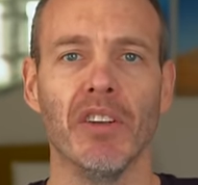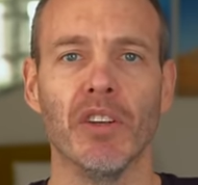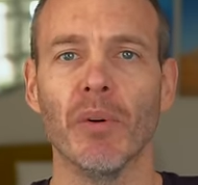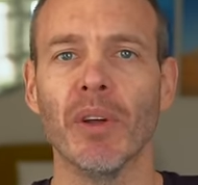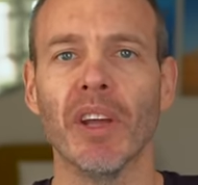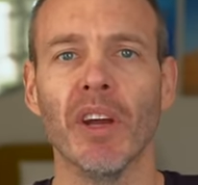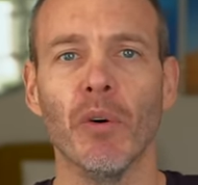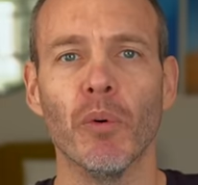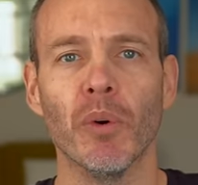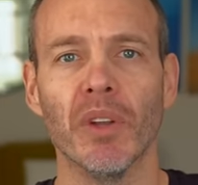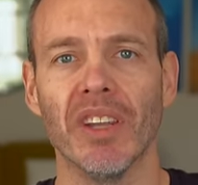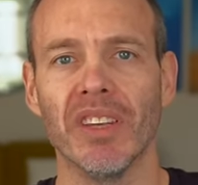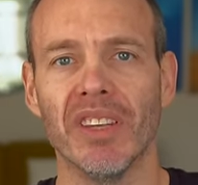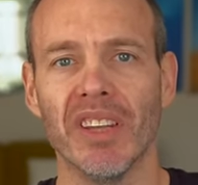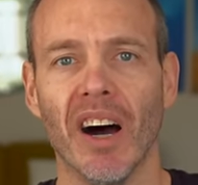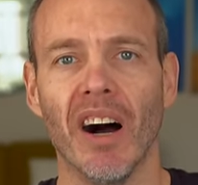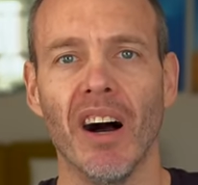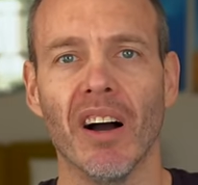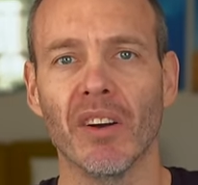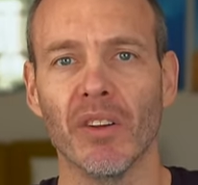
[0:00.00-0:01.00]
doing it all in the
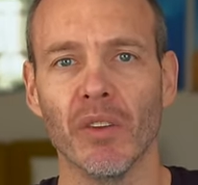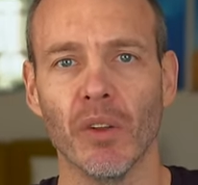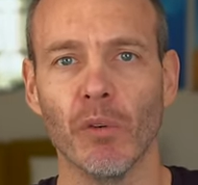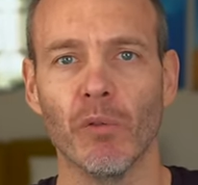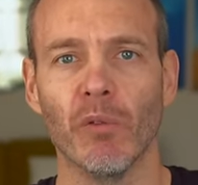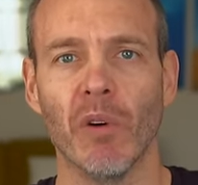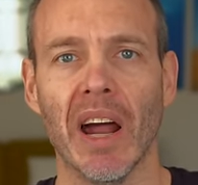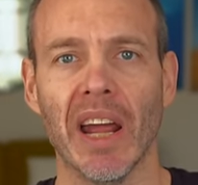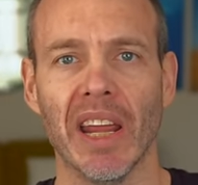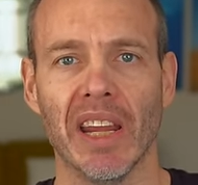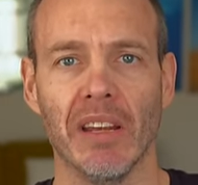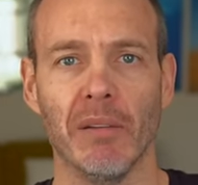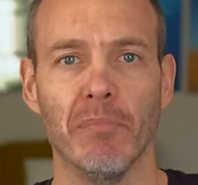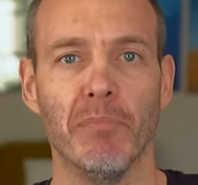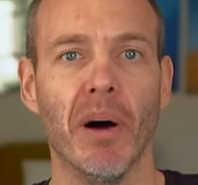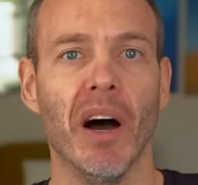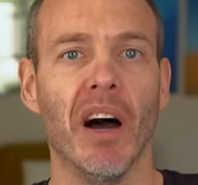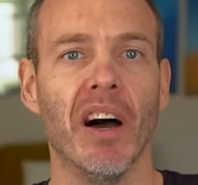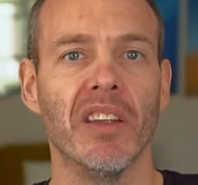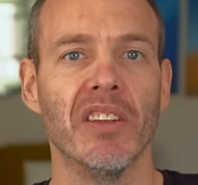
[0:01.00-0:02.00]
dark or the rain.
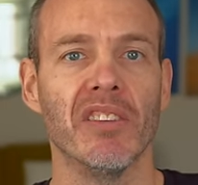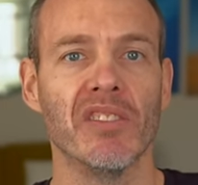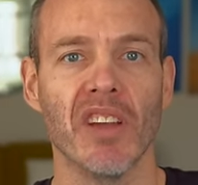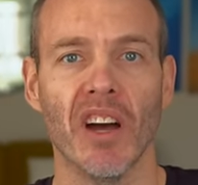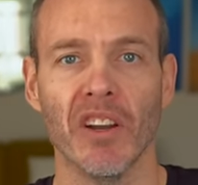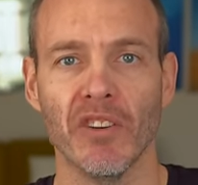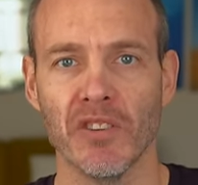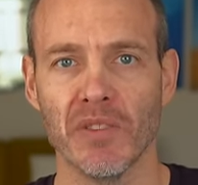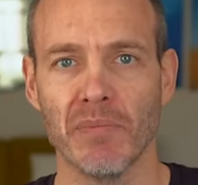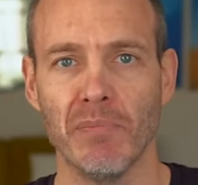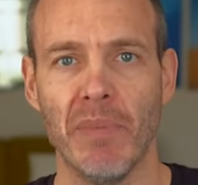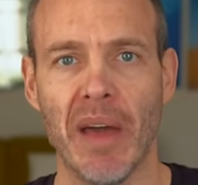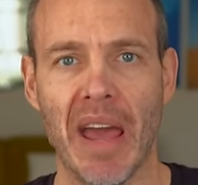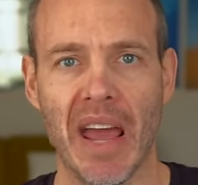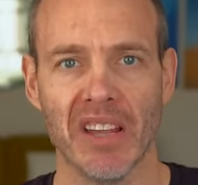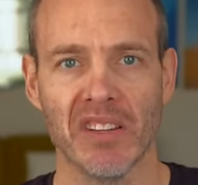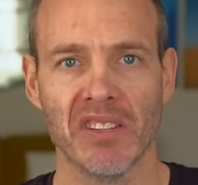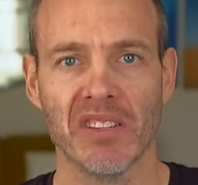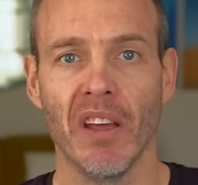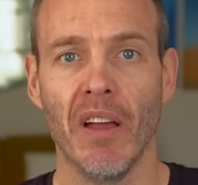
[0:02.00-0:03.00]
Buttons are just
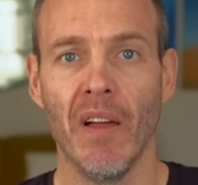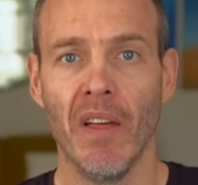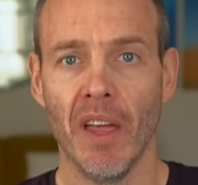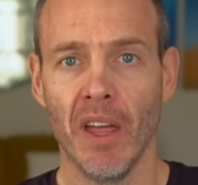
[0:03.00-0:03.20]
best.